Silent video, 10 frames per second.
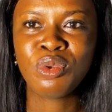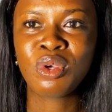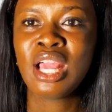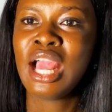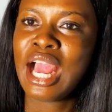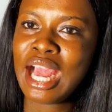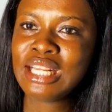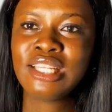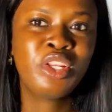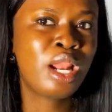look. And
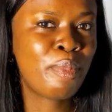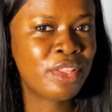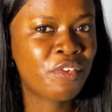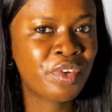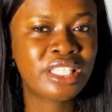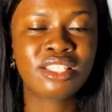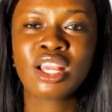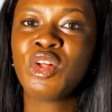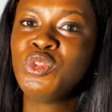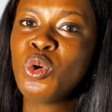the other part of it is
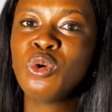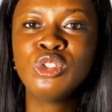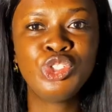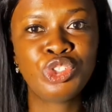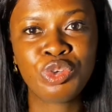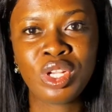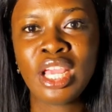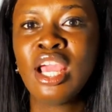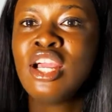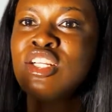no jewelry.
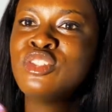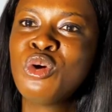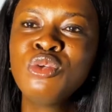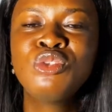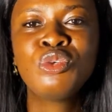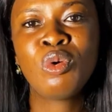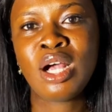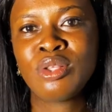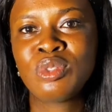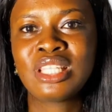Don't go
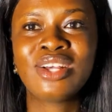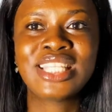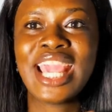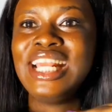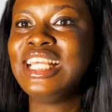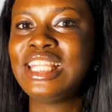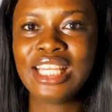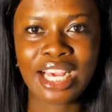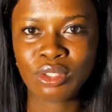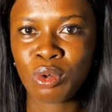out without anything
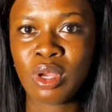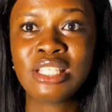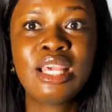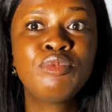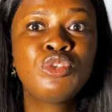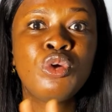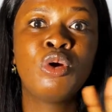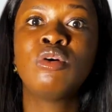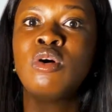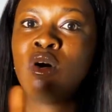at all, except
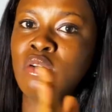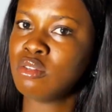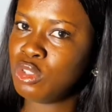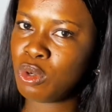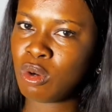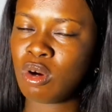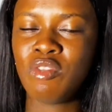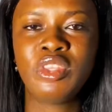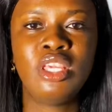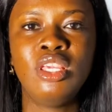your,
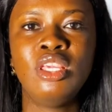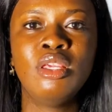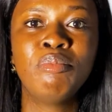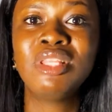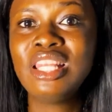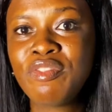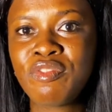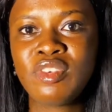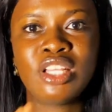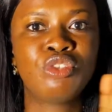of the belief
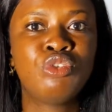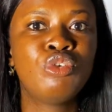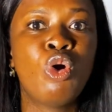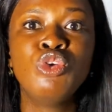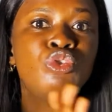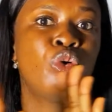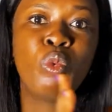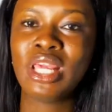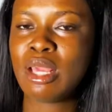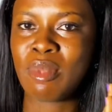that or you don't
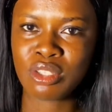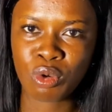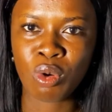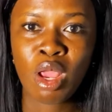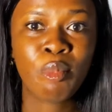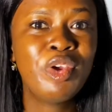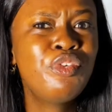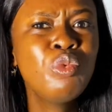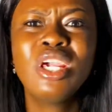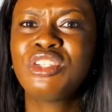wear them at all. But if
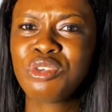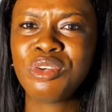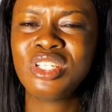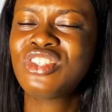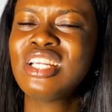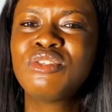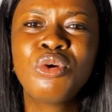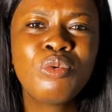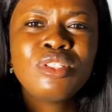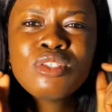you wear jewelry, try to
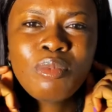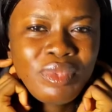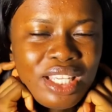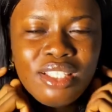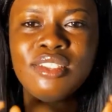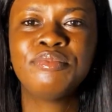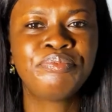go with something